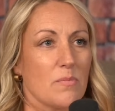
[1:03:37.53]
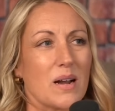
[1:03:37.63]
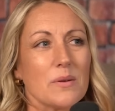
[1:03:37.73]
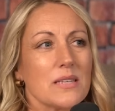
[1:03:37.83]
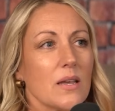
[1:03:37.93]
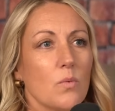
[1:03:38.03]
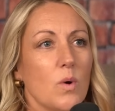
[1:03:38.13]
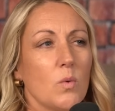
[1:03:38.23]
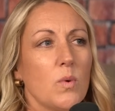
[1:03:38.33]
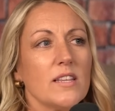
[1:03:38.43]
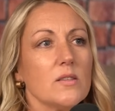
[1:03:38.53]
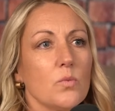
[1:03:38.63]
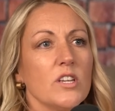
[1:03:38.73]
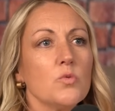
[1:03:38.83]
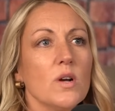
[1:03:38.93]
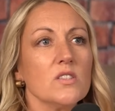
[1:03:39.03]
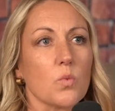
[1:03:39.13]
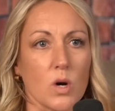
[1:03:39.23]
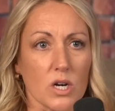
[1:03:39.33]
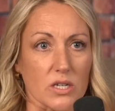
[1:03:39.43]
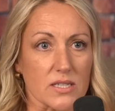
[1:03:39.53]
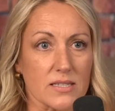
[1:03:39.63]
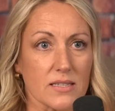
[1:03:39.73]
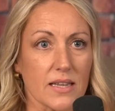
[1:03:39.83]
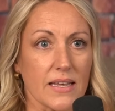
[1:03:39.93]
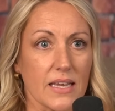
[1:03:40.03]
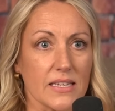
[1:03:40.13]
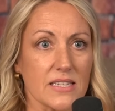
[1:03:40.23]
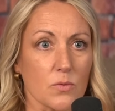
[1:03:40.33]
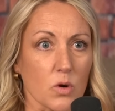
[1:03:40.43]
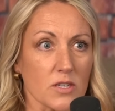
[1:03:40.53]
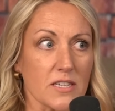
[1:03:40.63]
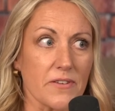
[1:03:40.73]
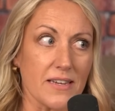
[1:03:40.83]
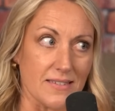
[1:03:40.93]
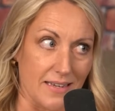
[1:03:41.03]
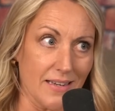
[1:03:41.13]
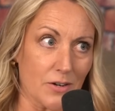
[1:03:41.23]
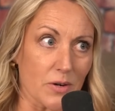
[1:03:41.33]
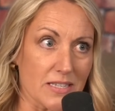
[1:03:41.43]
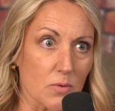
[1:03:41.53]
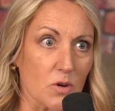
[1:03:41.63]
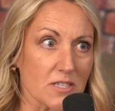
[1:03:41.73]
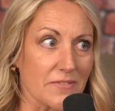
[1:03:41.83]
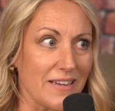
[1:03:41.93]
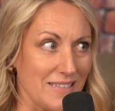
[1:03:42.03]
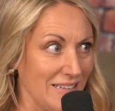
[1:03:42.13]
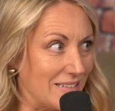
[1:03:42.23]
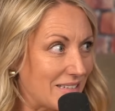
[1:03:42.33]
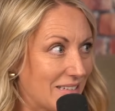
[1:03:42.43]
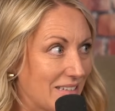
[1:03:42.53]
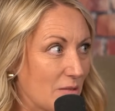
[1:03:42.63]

But I was like, "Well, what which one's worse? Like is it worse if he did or is it worse if he didn't?"